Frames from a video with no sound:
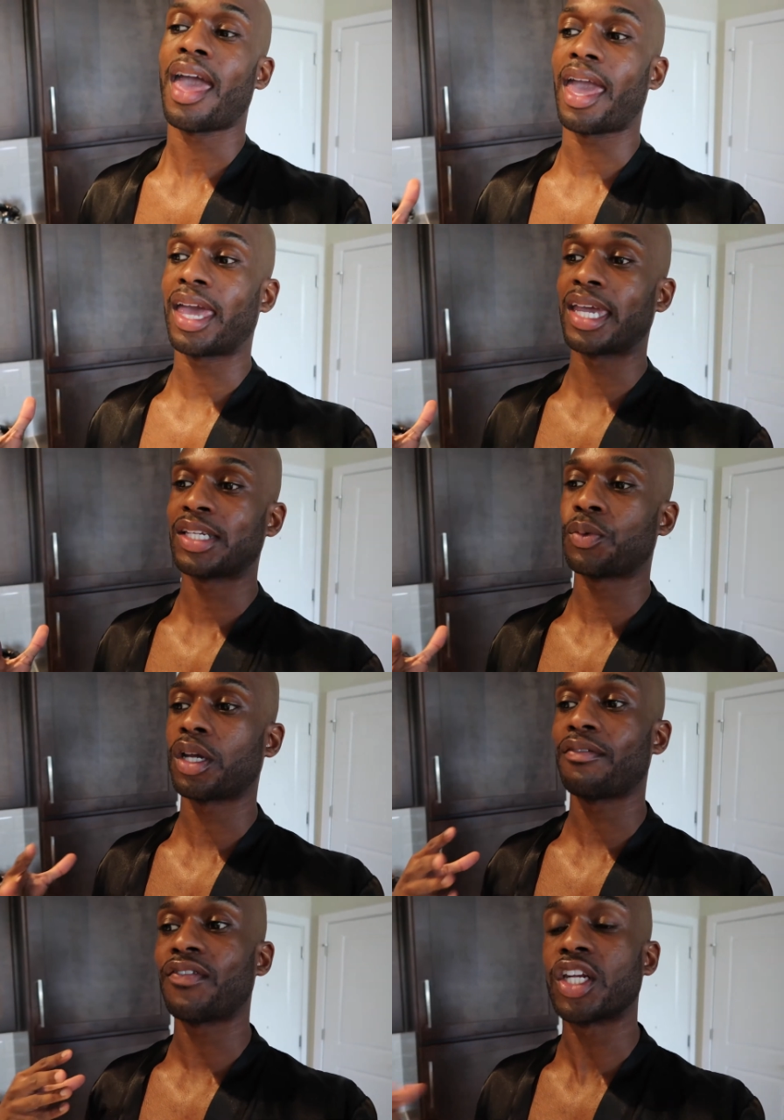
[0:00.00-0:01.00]
and we're
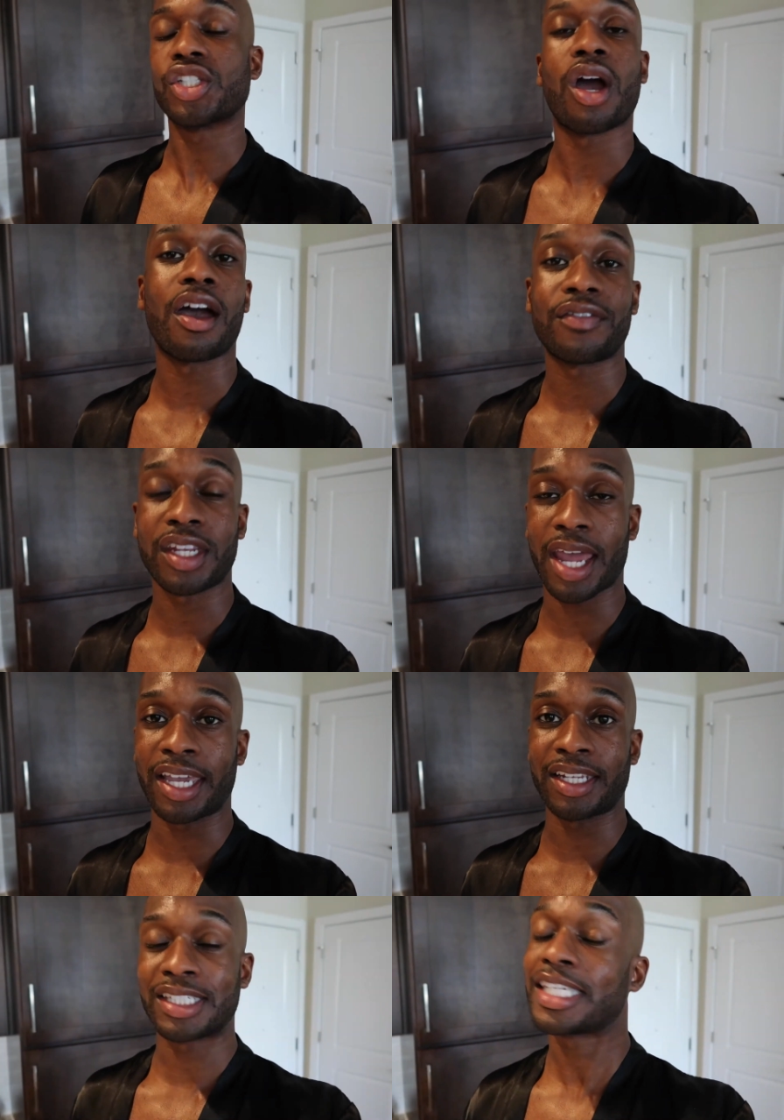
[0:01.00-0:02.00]
gonna finish off the
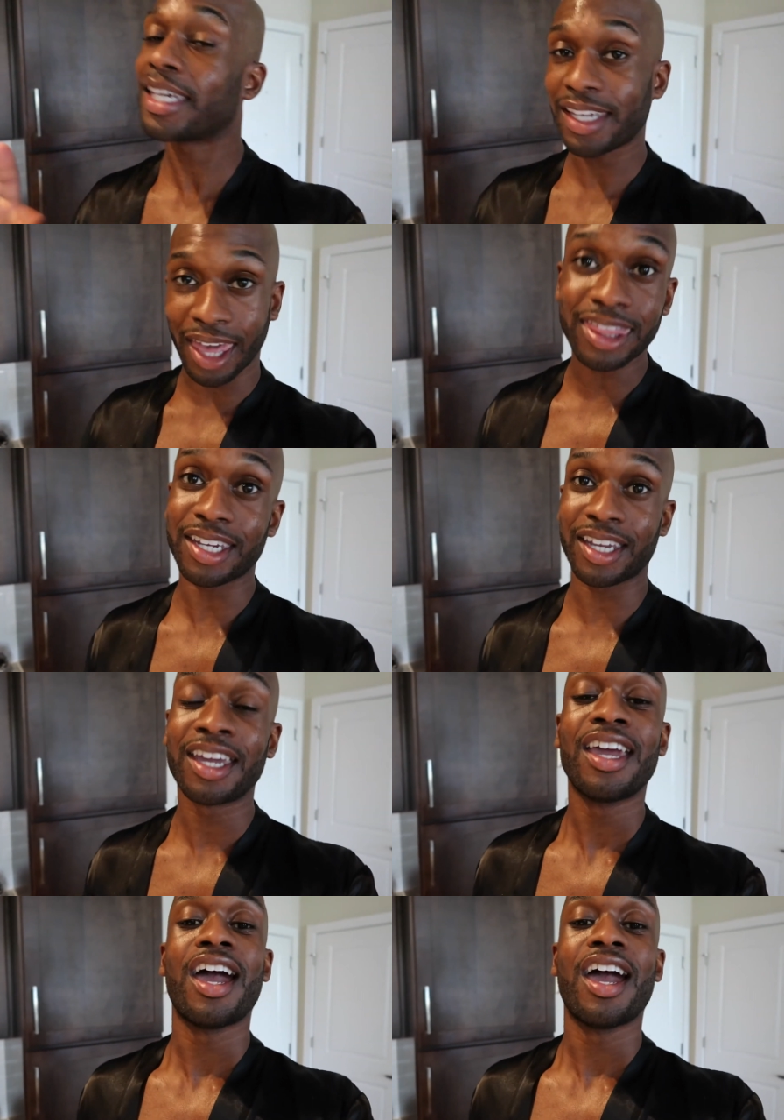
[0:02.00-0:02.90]
night together.